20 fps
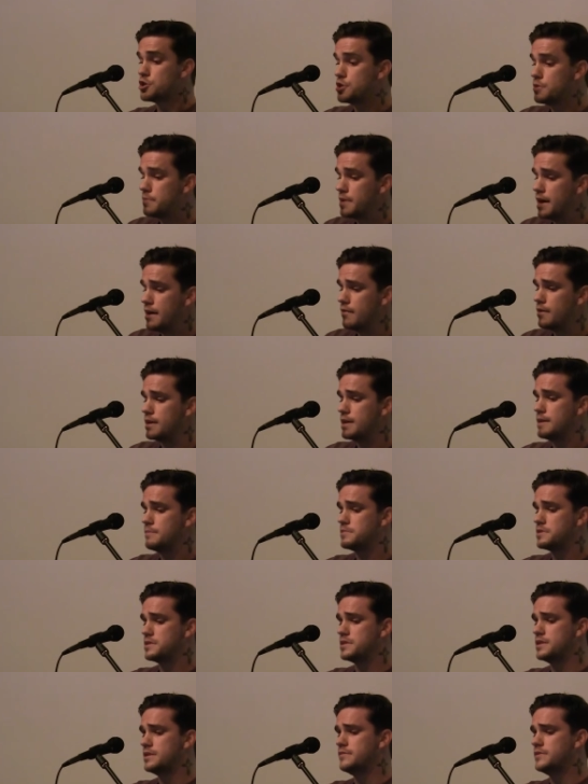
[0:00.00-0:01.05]
Jim Carrey
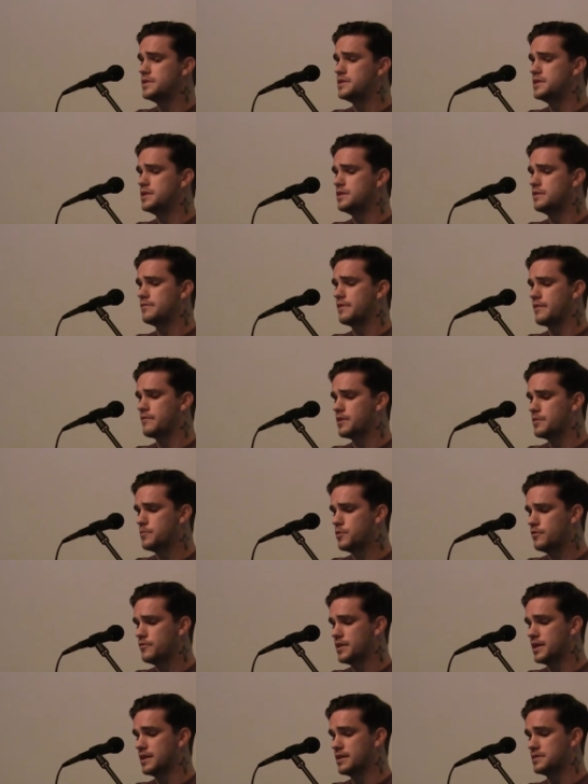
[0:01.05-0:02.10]
keeps a DVD of every
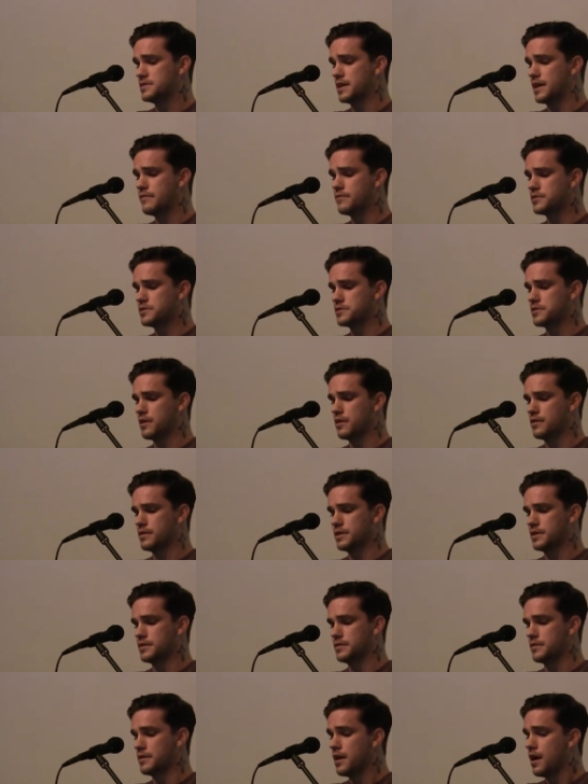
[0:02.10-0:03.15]
movie he has ever starred
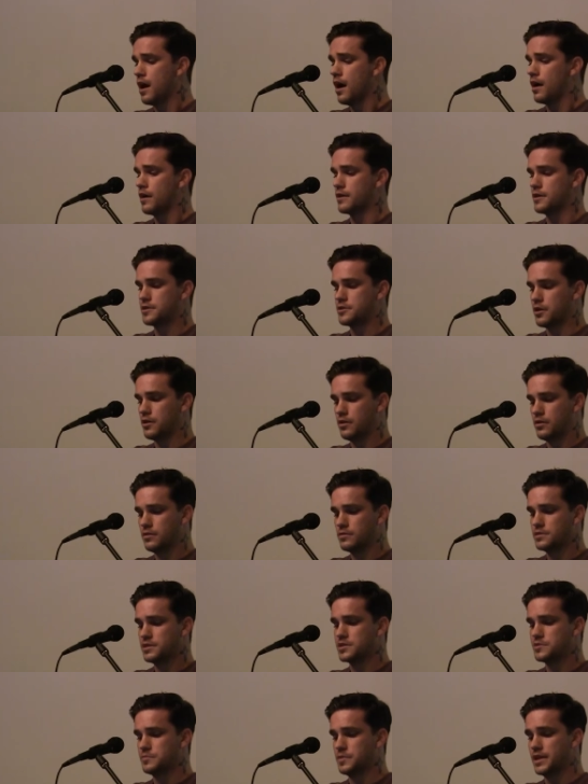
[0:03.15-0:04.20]
in on a tall
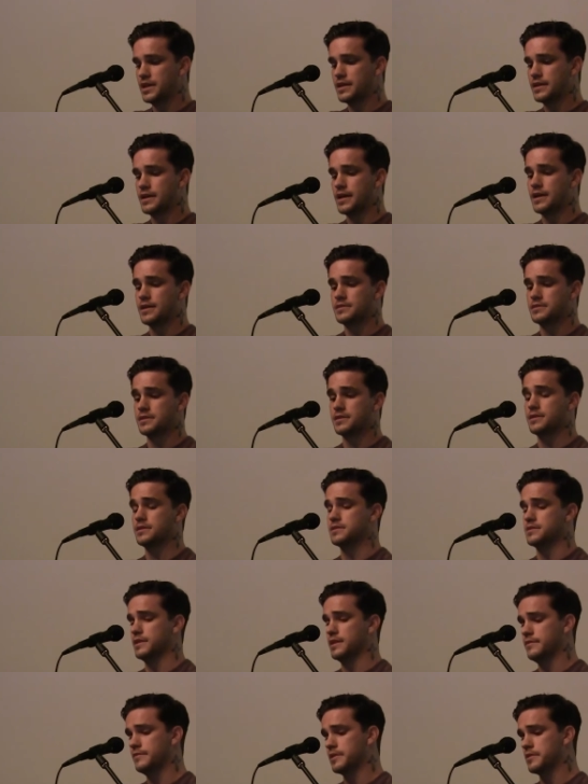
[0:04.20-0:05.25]
display case in
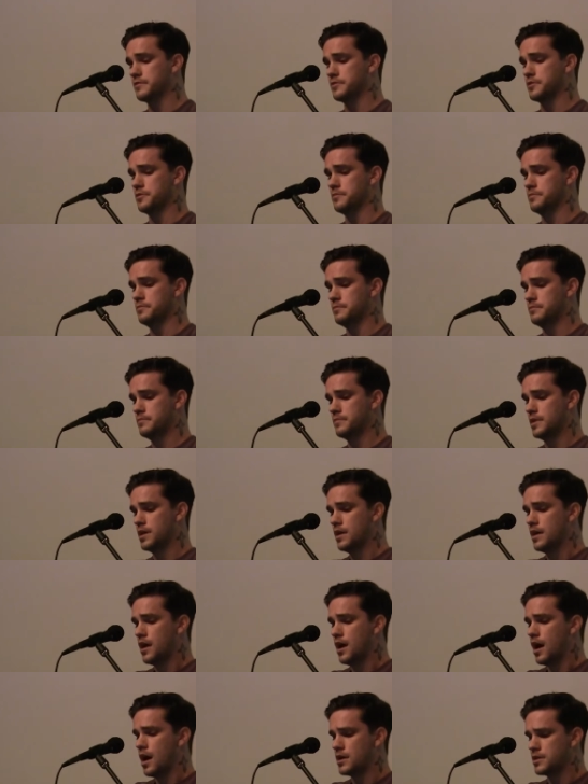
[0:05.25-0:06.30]
his living room.
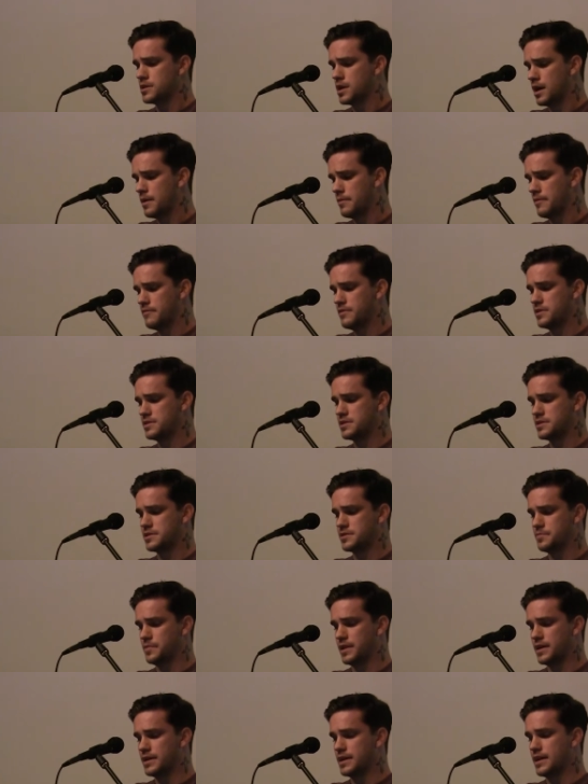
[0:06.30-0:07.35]
On top of this
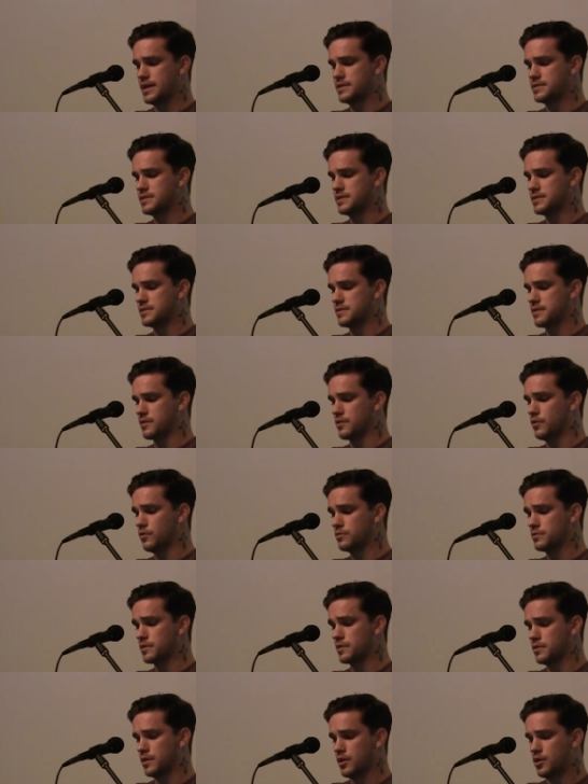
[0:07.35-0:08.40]
display case sits the
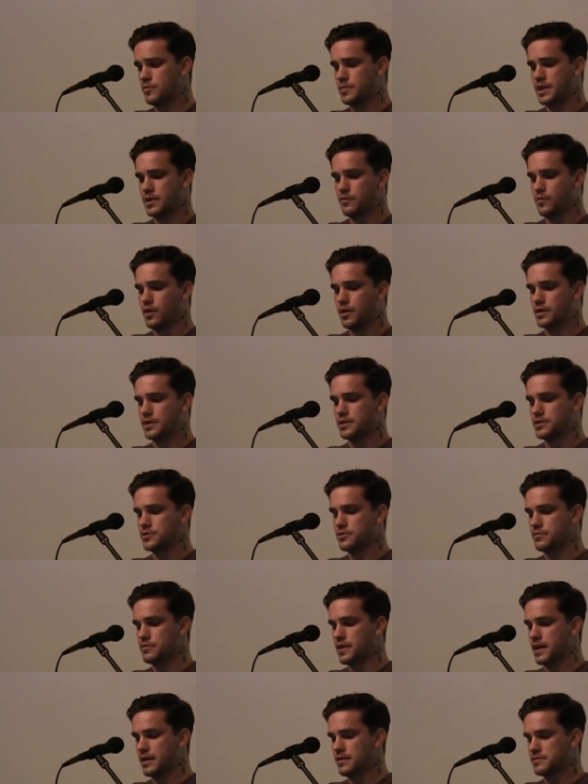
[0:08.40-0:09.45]
Golden Globe he won in
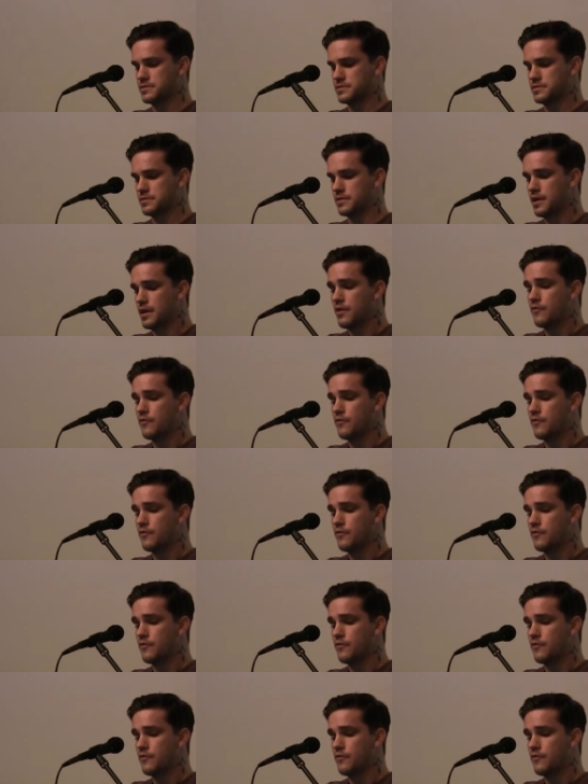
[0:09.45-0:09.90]
2000